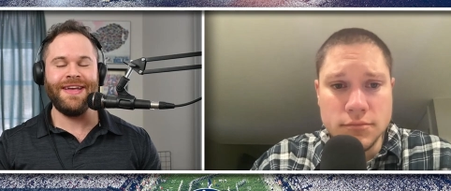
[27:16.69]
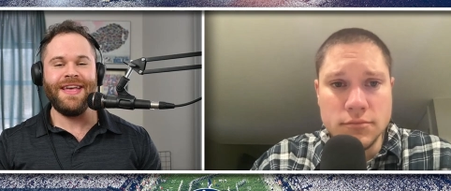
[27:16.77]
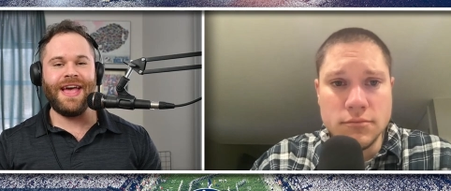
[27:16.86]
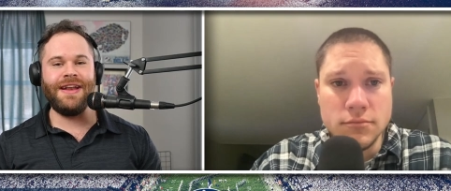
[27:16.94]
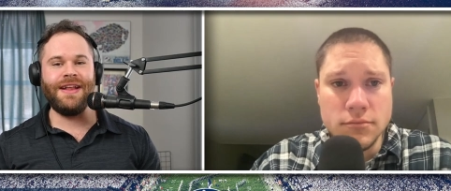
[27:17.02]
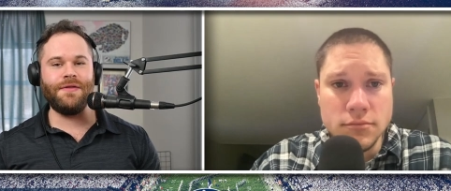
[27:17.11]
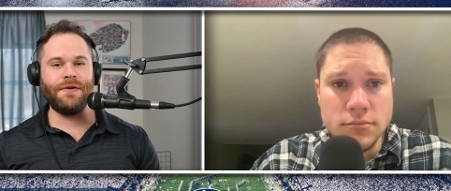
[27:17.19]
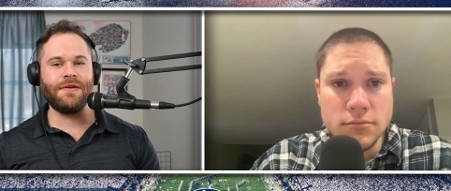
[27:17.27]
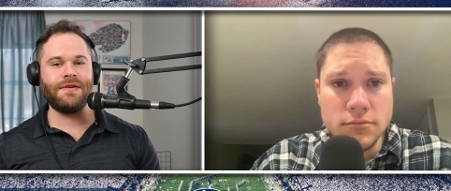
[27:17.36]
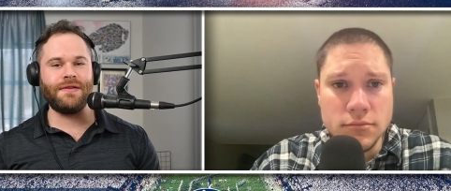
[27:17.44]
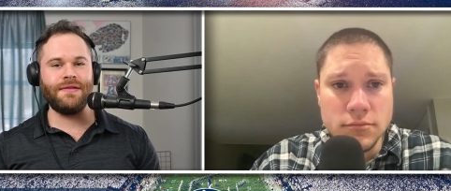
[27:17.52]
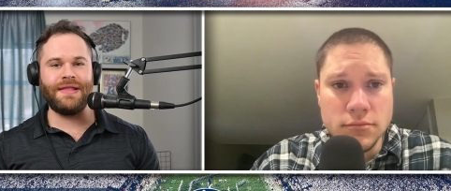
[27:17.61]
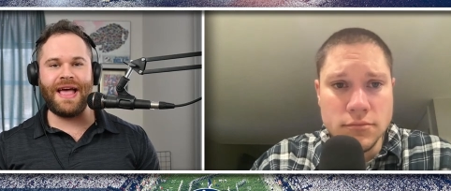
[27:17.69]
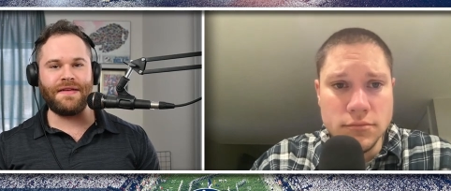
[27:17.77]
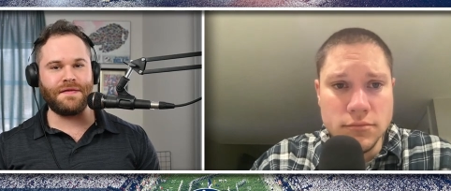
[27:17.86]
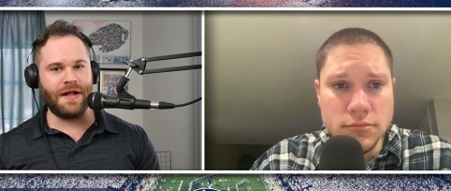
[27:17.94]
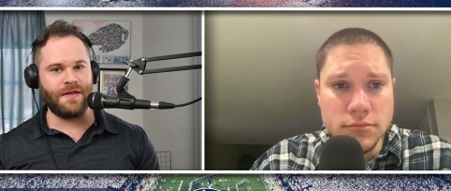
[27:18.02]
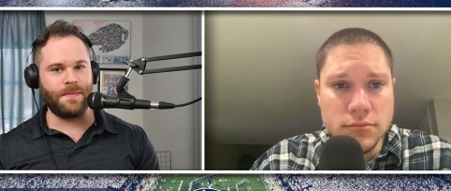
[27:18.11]
Speaker 1: Any other last
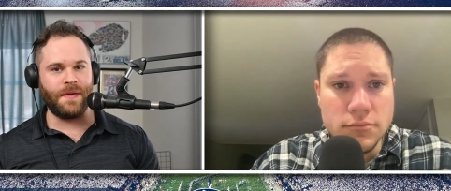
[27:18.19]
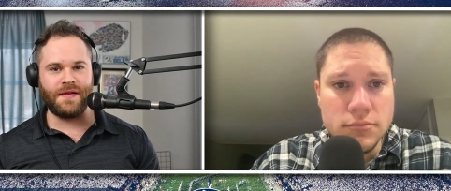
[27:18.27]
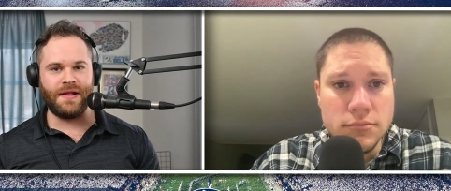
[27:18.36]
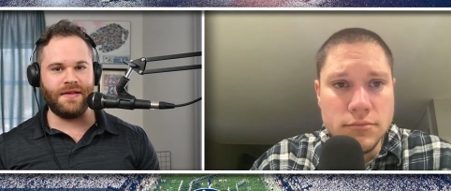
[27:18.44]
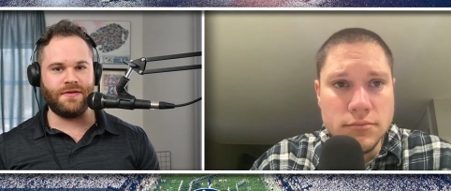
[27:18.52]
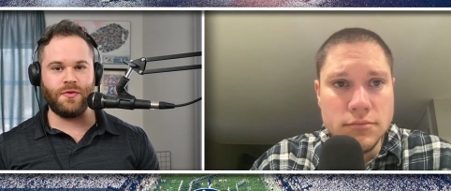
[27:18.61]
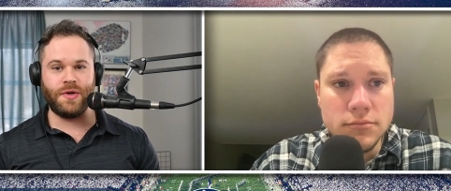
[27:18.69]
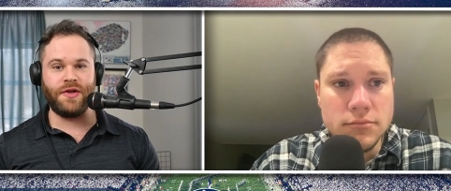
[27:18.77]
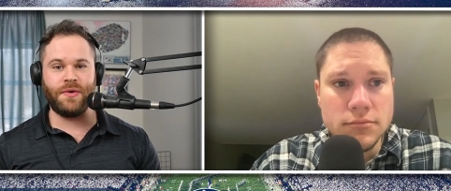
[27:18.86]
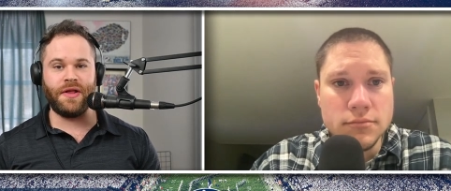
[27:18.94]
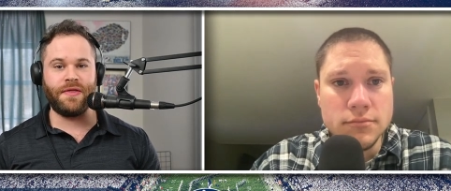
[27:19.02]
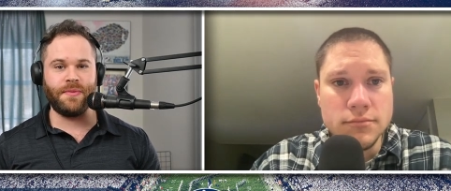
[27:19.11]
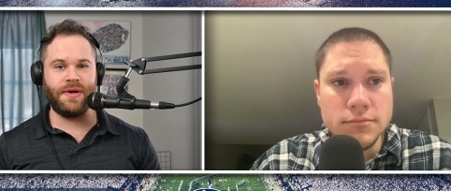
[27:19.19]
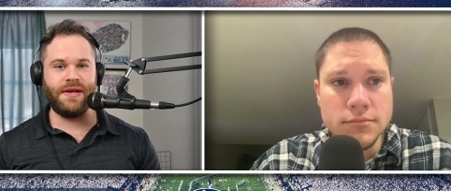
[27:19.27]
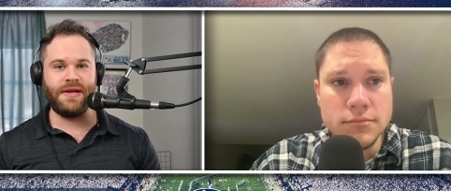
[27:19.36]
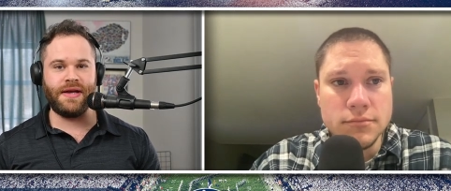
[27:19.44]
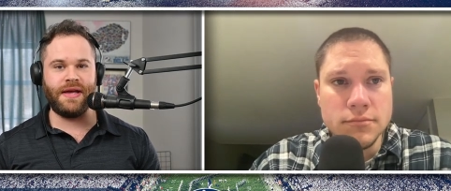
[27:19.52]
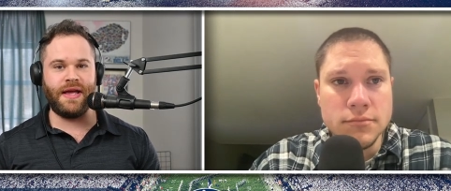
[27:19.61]
thoughts about the class of 2023
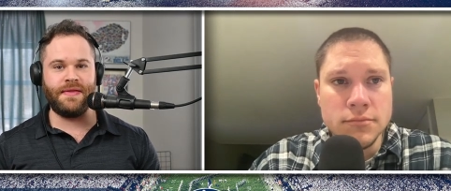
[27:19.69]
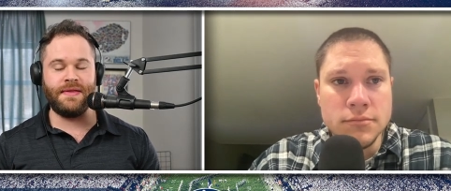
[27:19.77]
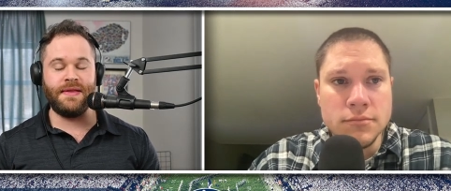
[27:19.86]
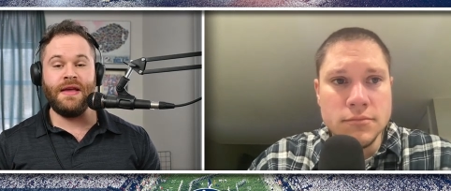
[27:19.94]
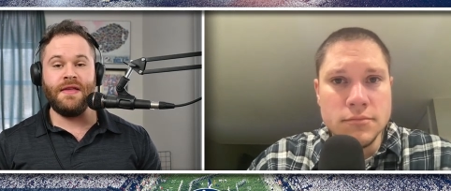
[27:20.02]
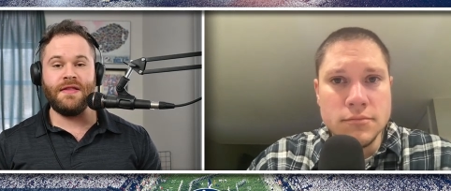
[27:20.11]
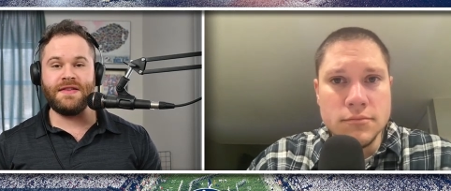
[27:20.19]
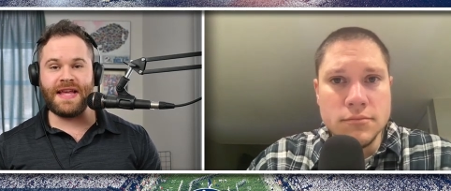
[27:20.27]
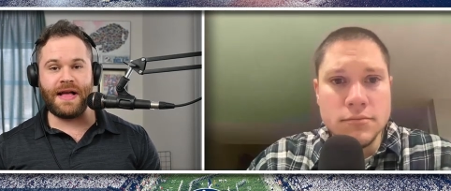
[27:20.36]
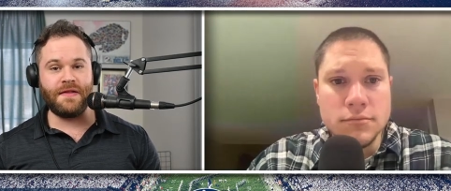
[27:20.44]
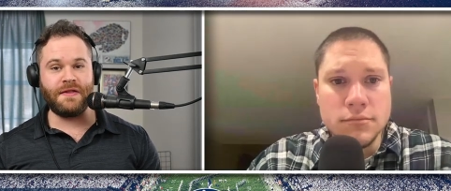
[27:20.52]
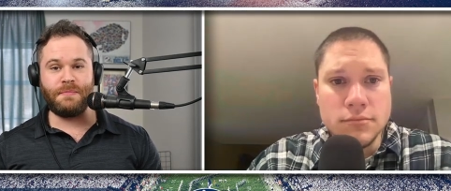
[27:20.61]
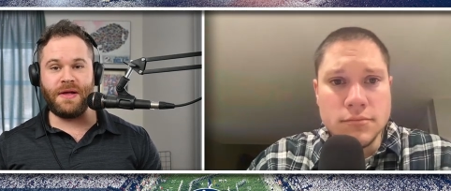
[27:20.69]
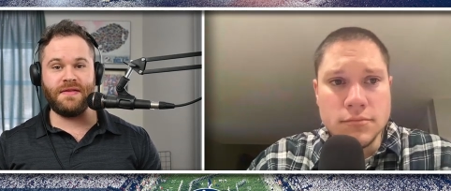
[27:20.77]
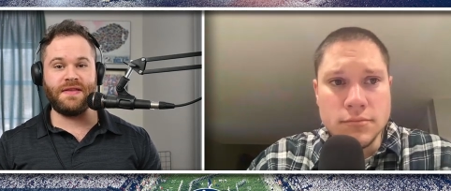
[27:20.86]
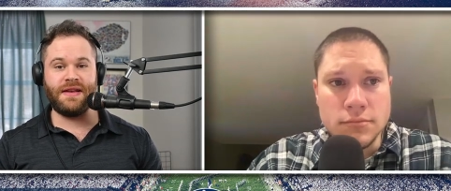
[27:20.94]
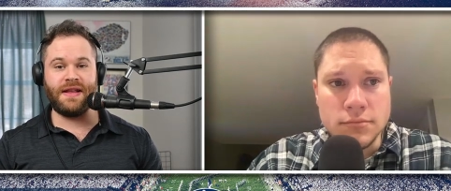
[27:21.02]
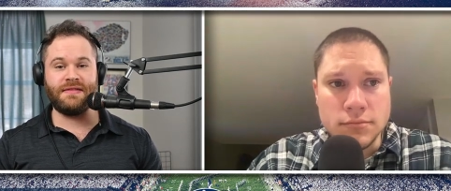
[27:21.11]
and the talent that Penn
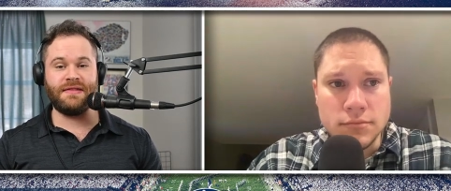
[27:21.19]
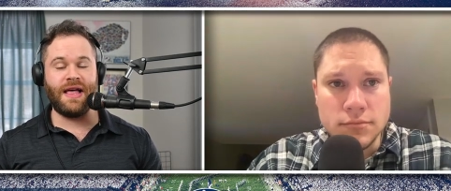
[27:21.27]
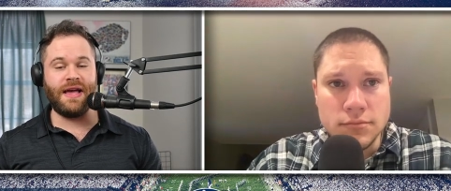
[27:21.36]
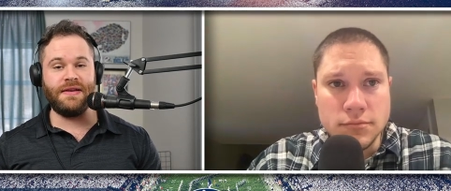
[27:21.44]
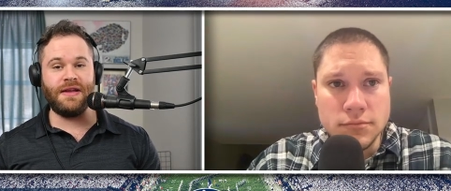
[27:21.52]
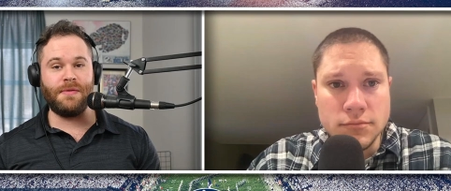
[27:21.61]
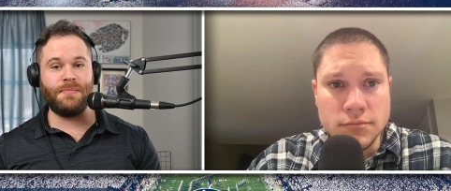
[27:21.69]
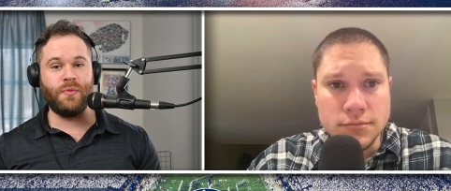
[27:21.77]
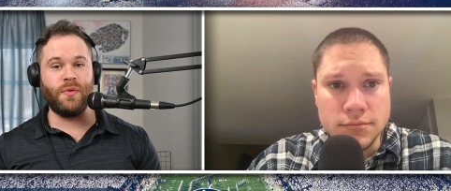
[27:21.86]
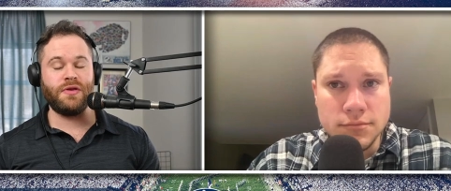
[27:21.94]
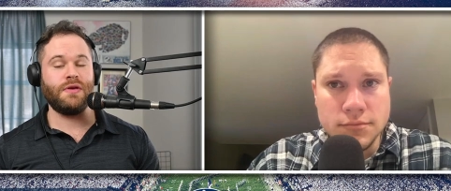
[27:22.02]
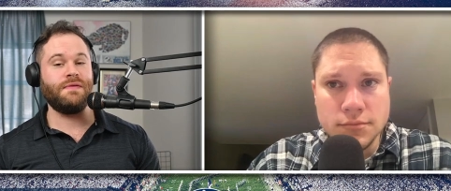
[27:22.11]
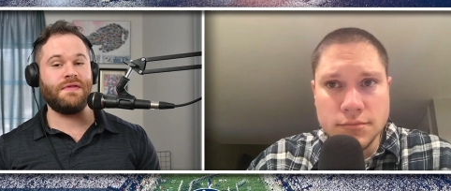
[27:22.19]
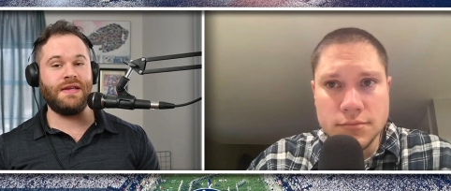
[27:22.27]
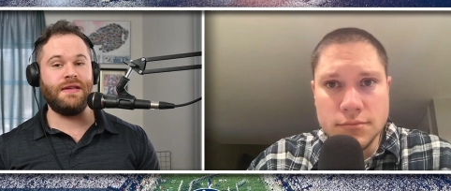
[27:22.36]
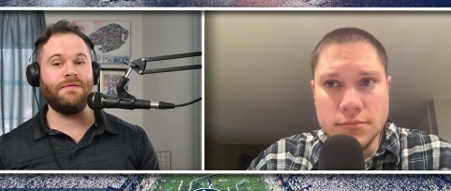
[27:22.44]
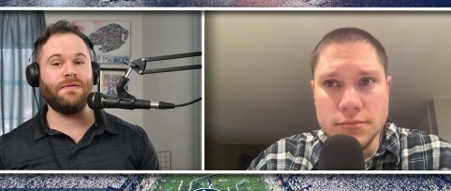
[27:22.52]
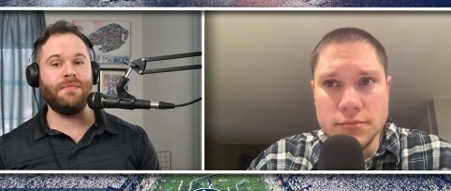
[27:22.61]
State has lined up and what you've
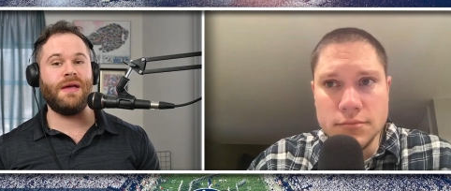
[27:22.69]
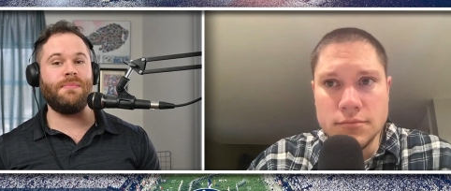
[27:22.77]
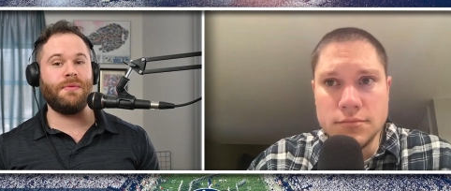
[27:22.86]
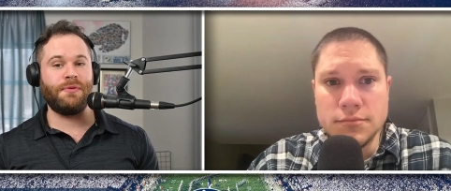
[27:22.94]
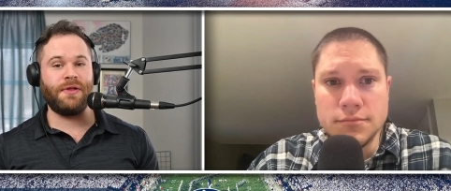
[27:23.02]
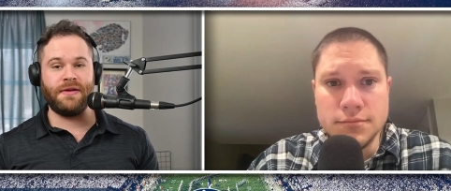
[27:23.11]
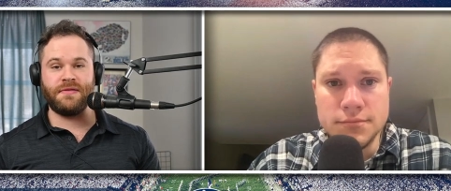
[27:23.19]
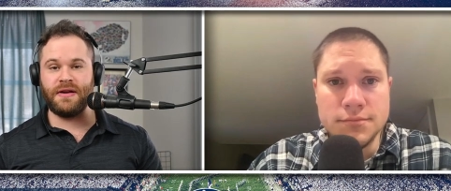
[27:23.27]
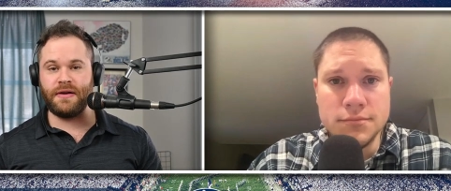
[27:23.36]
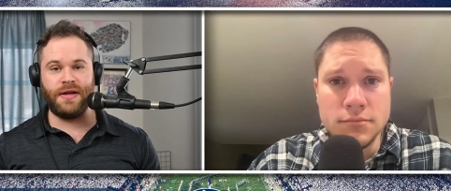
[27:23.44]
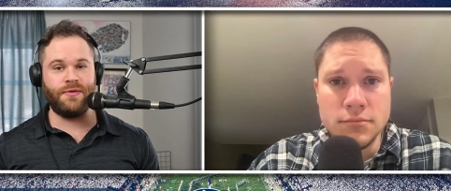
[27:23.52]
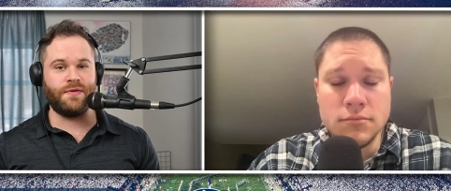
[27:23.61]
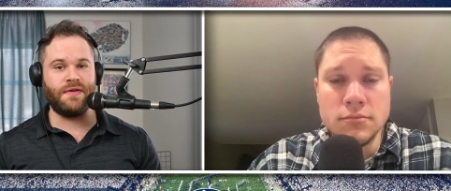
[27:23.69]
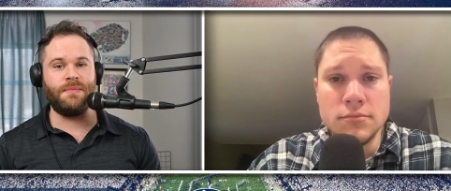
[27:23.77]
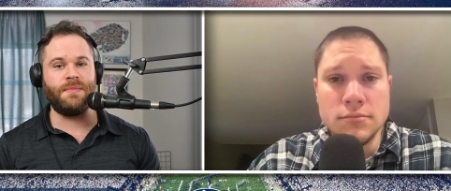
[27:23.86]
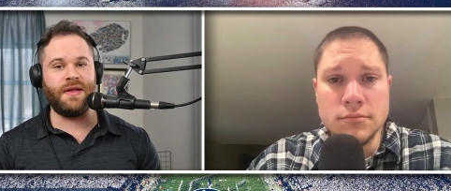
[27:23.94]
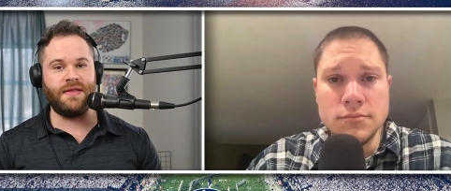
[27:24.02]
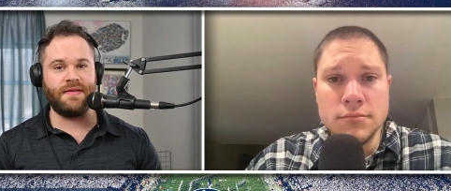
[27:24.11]
seen from them, the players that are interested in
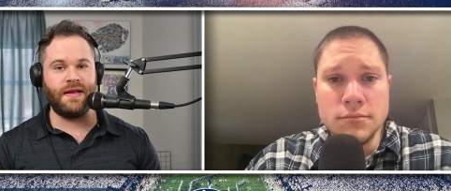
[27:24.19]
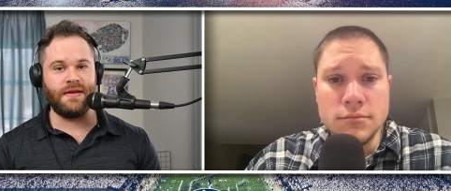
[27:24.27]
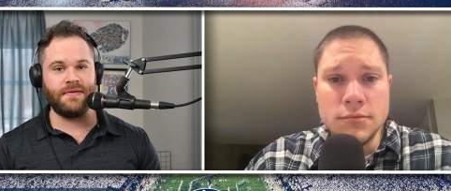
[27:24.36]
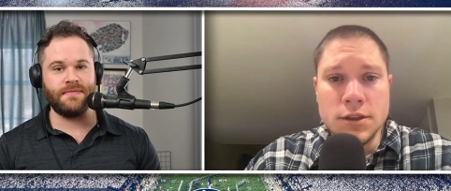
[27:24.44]
Penn State?